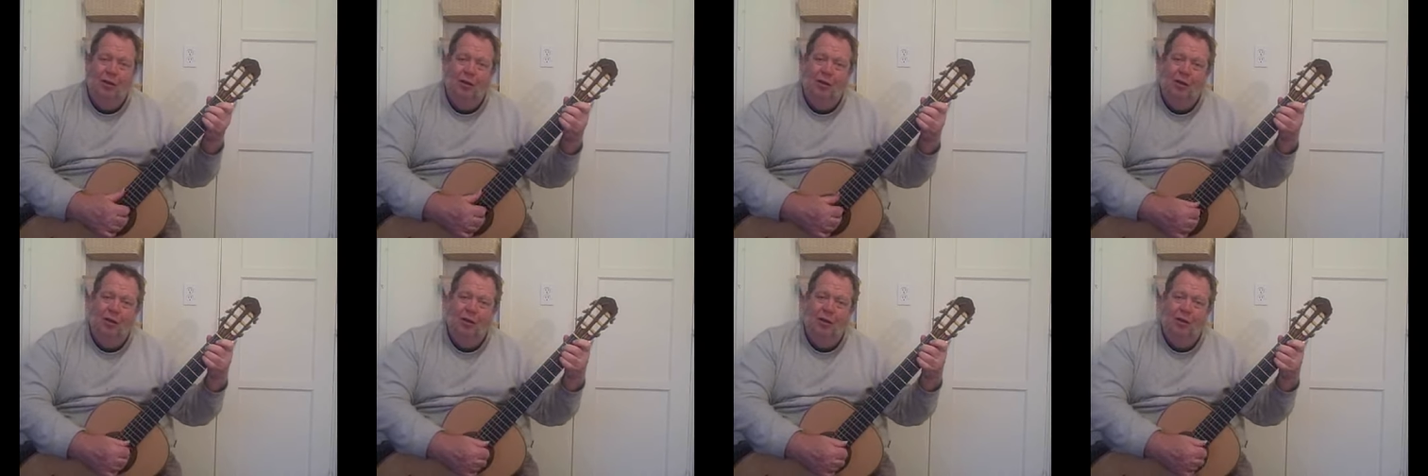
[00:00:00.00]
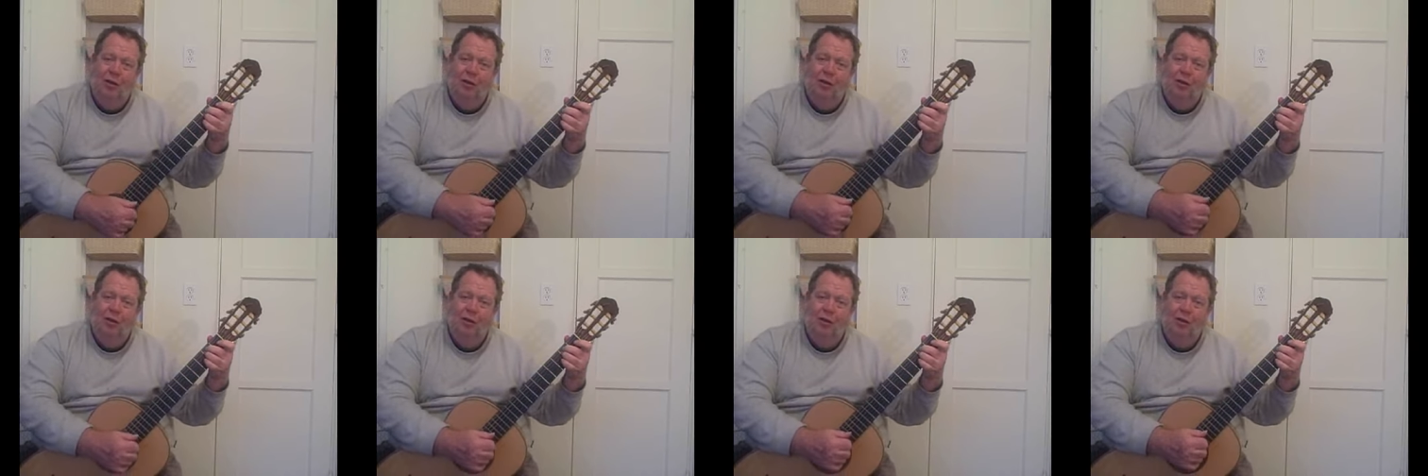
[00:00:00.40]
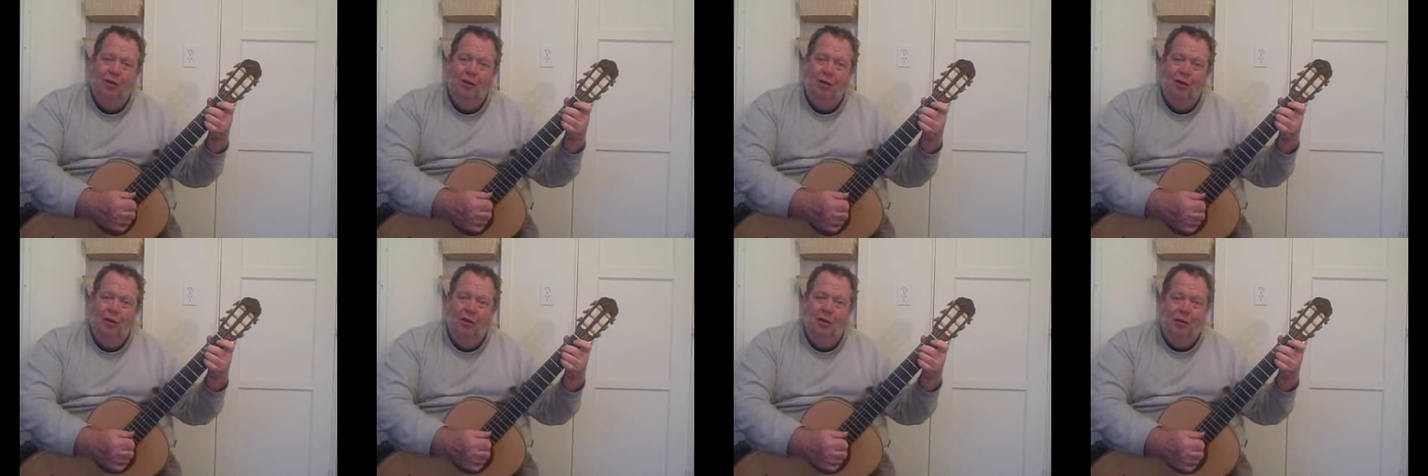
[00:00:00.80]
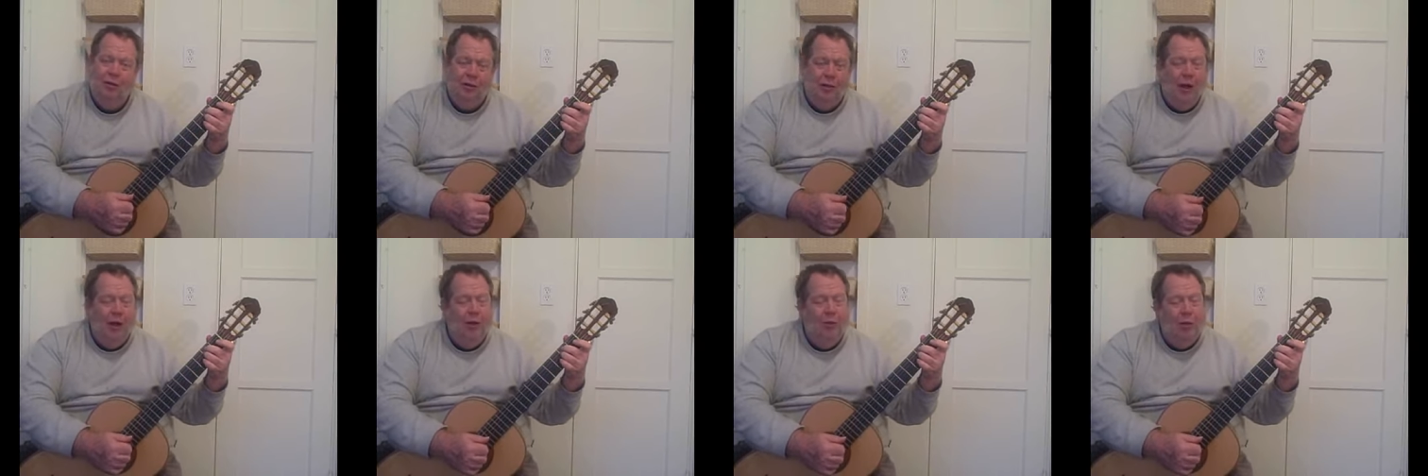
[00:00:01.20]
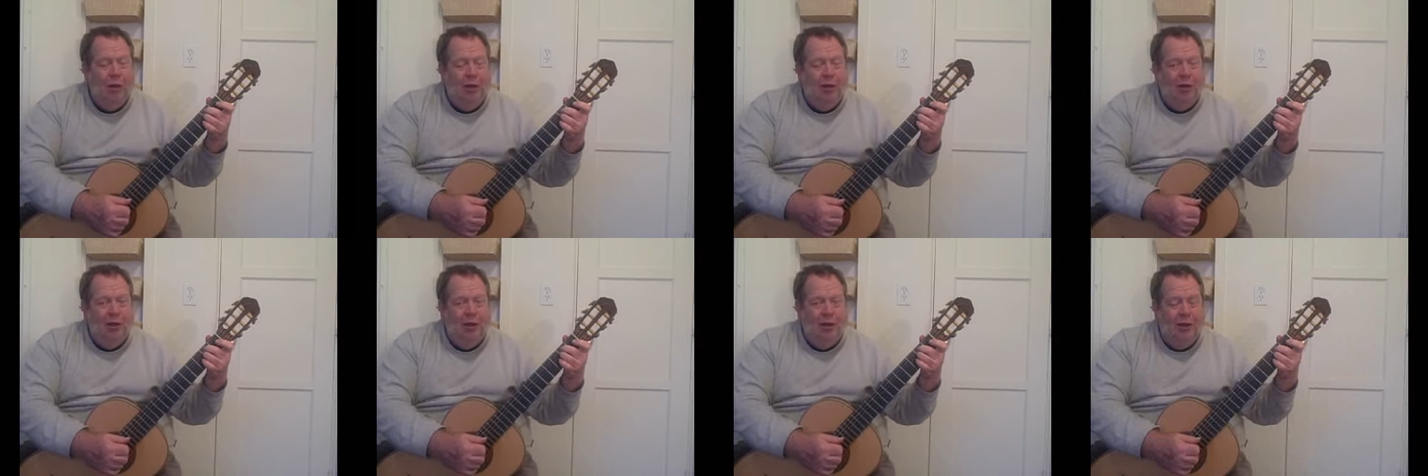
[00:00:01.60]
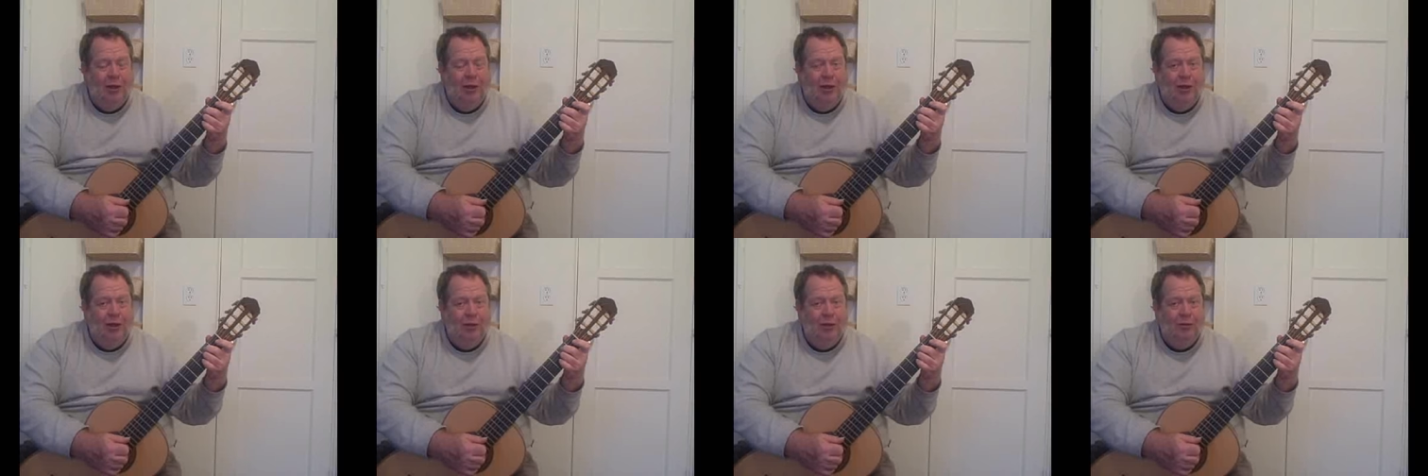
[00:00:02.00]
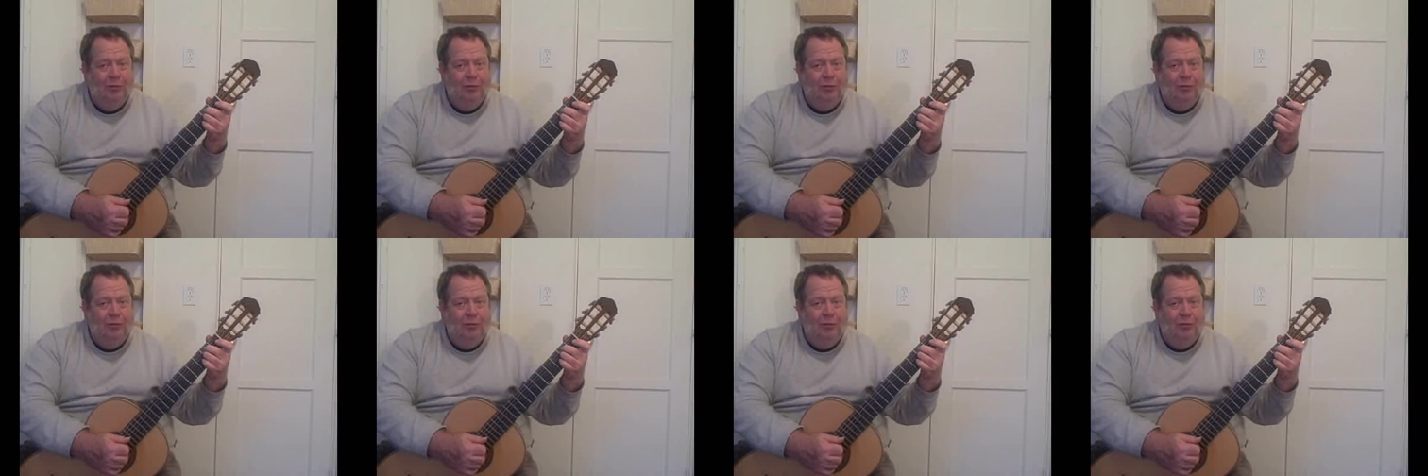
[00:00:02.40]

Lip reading: Now I'm on the E,